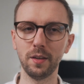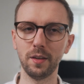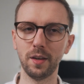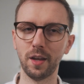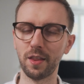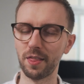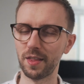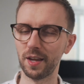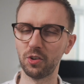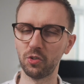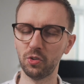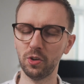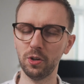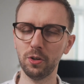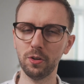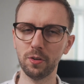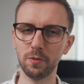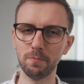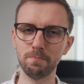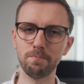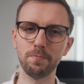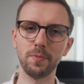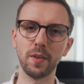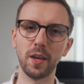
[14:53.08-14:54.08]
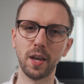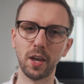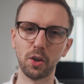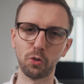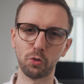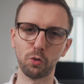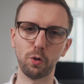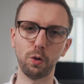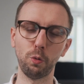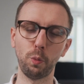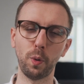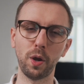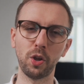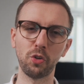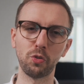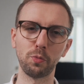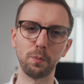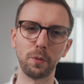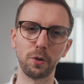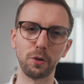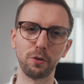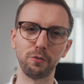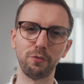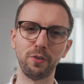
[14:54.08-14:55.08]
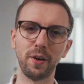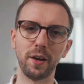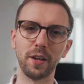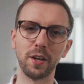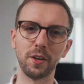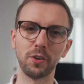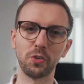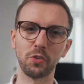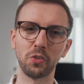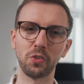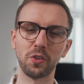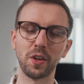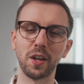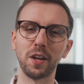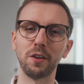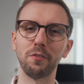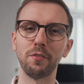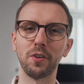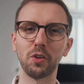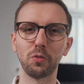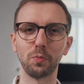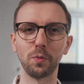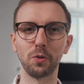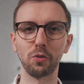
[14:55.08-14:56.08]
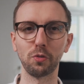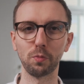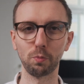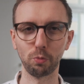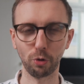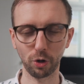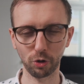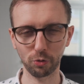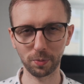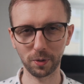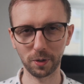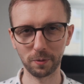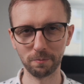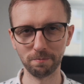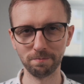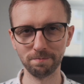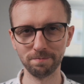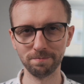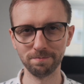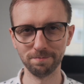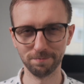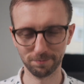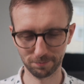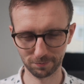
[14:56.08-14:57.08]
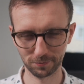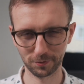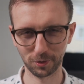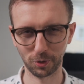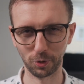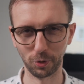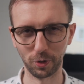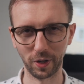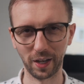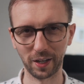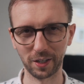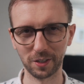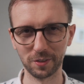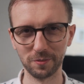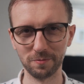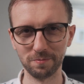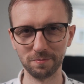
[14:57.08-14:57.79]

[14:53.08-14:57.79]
And that's it. As always, may your finances and investments prosper. Good luck.